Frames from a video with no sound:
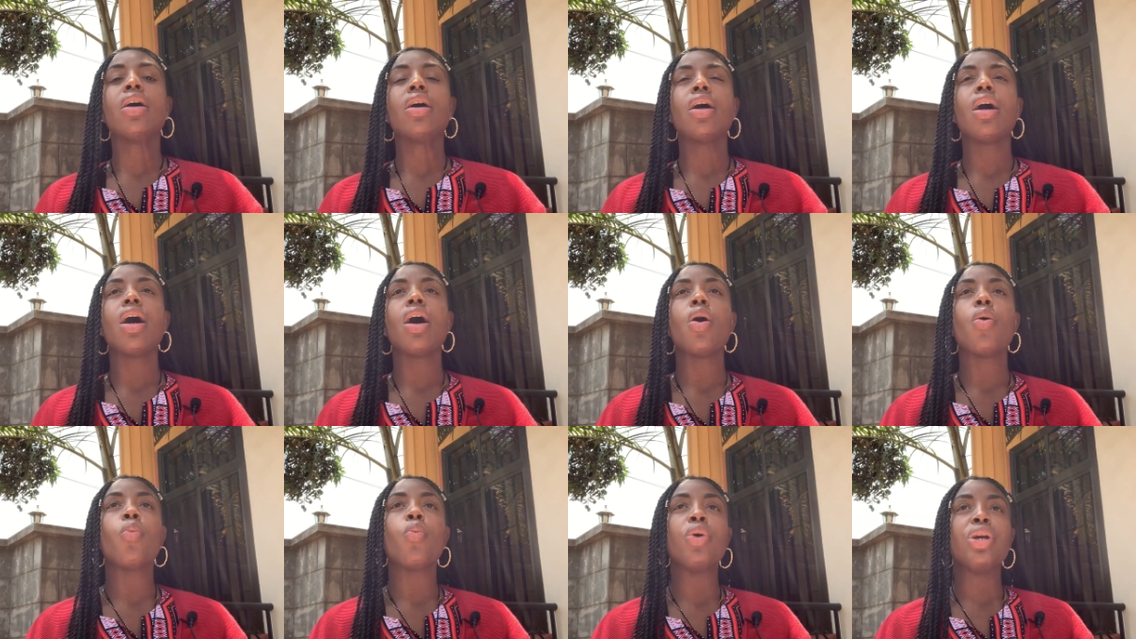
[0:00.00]

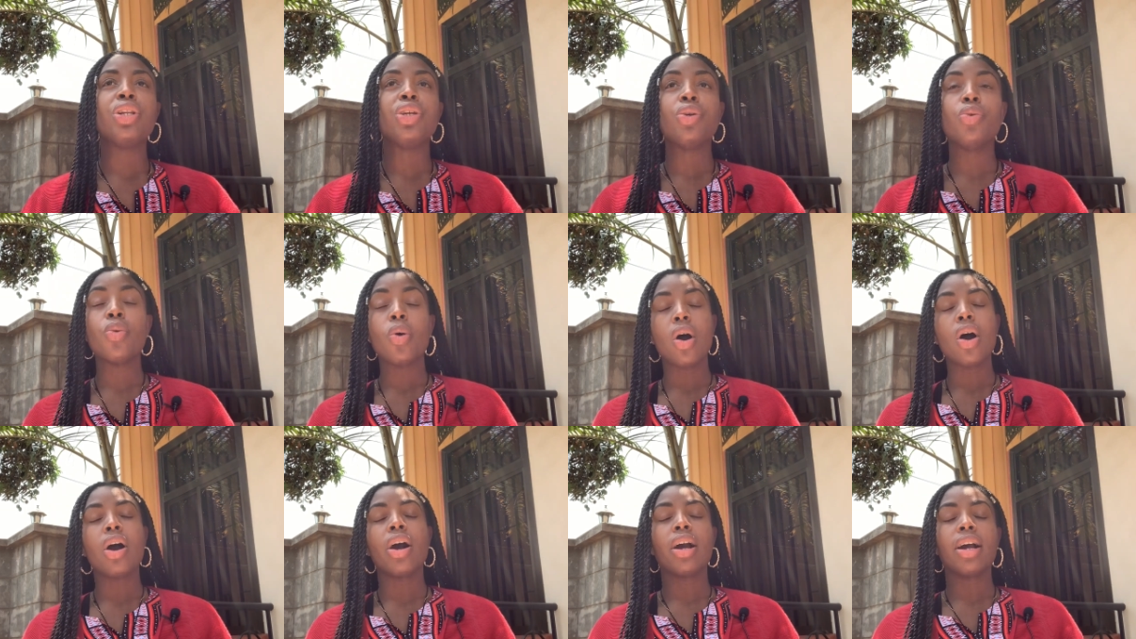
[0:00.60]
um, when you
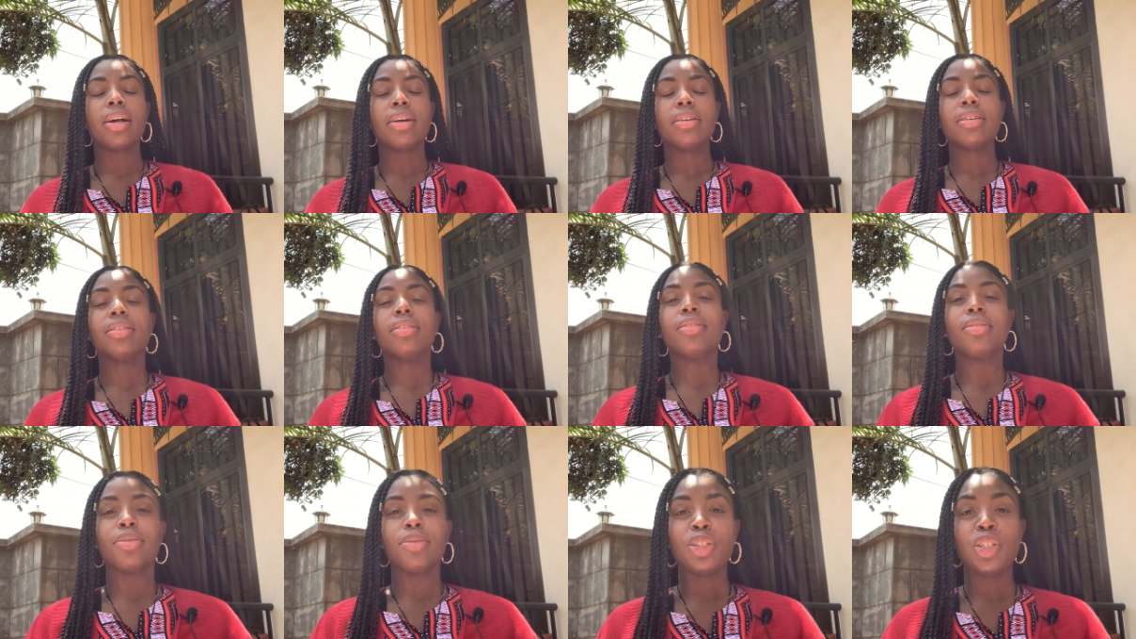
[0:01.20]
are
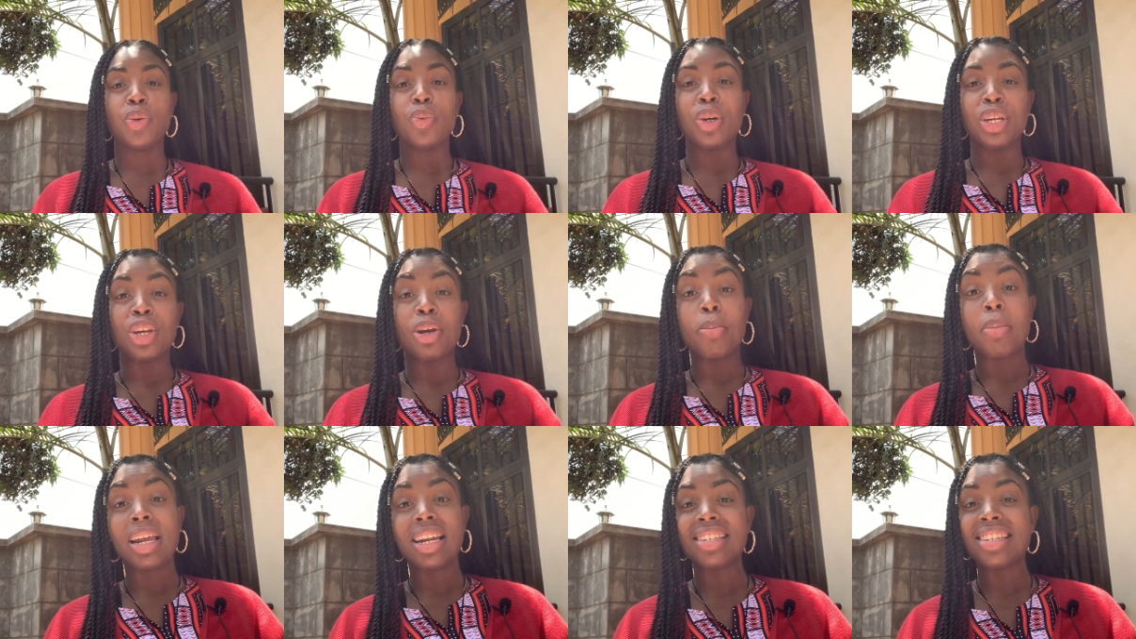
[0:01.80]
doing your
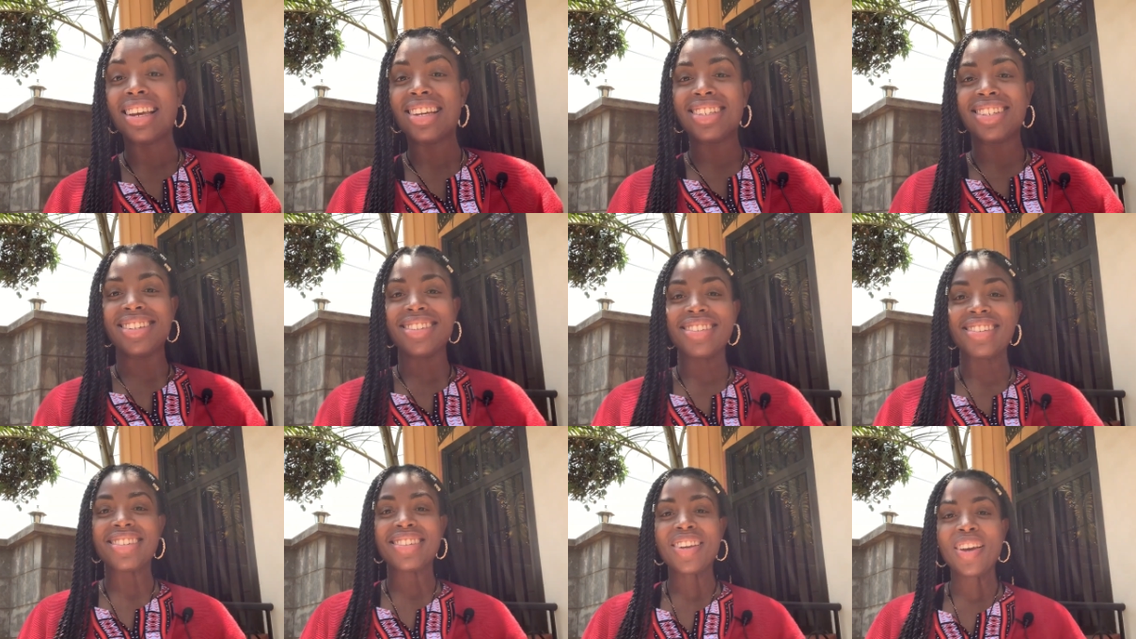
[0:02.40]

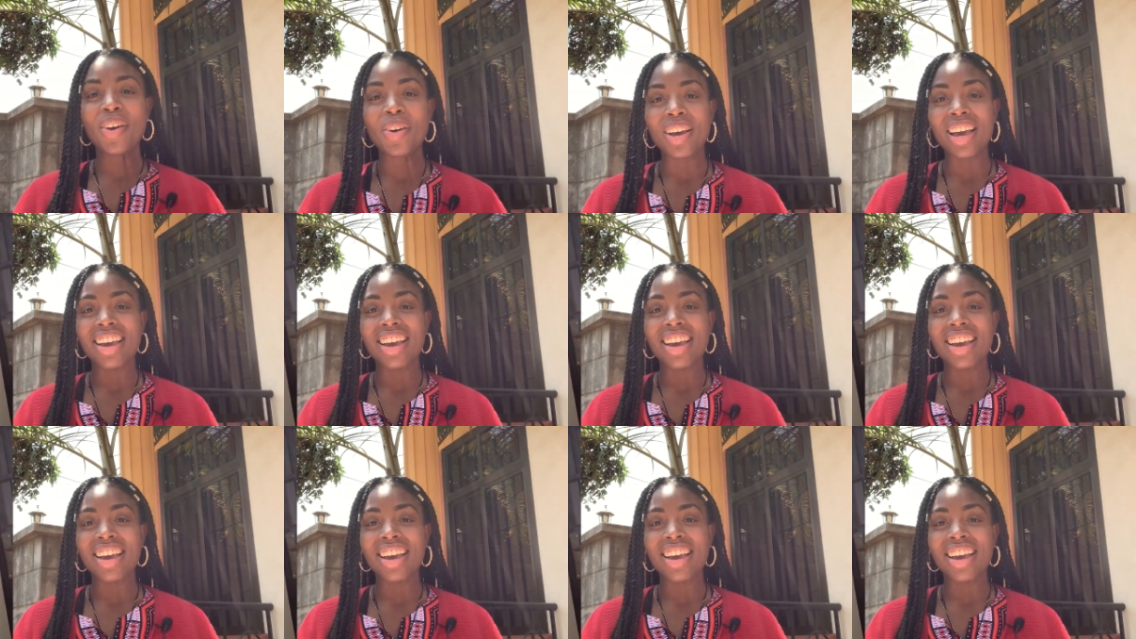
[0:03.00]
meditations. Okay?